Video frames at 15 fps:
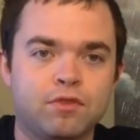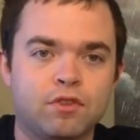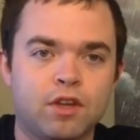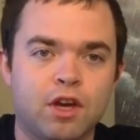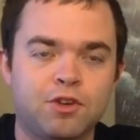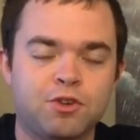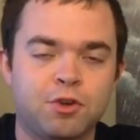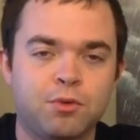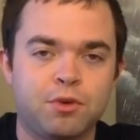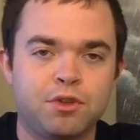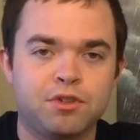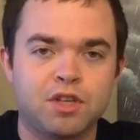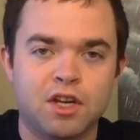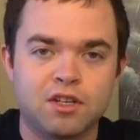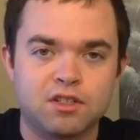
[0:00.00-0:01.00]
entry when you
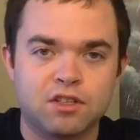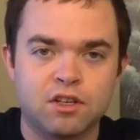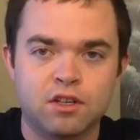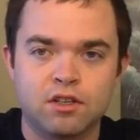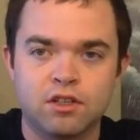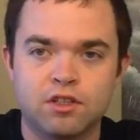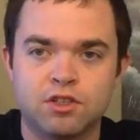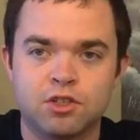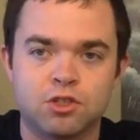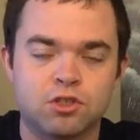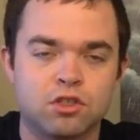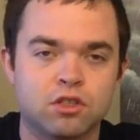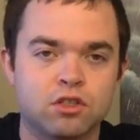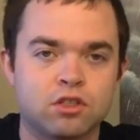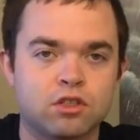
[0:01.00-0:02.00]
taste it. It's just
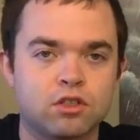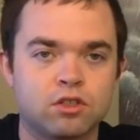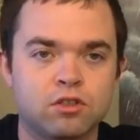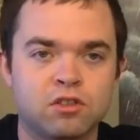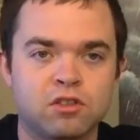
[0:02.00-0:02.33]
this